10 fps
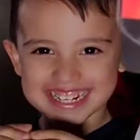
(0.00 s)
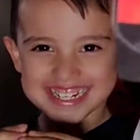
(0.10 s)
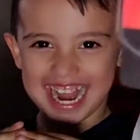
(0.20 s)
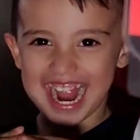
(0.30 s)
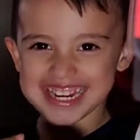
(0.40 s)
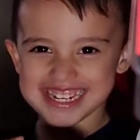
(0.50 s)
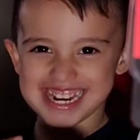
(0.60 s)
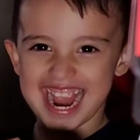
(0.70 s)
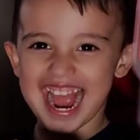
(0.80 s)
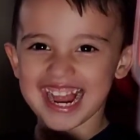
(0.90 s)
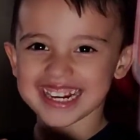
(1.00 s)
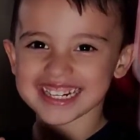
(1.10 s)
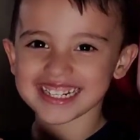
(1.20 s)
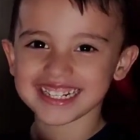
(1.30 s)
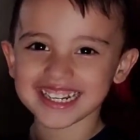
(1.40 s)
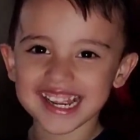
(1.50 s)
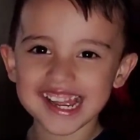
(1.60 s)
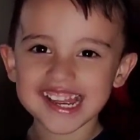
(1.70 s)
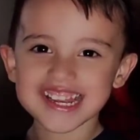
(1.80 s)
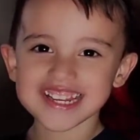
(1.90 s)
Jack Jack. Like Bam
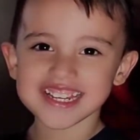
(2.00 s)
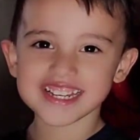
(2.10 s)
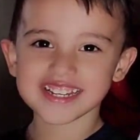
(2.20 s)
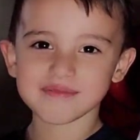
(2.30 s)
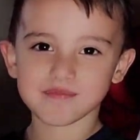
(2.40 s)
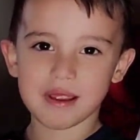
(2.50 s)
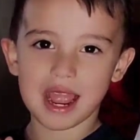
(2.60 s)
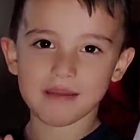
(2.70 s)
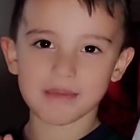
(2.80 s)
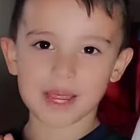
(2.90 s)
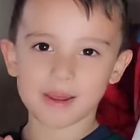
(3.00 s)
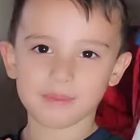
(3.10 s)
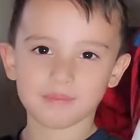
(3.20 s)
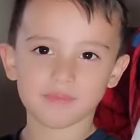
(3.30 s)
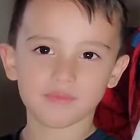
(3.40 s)
Bam. Who's Bam Bam?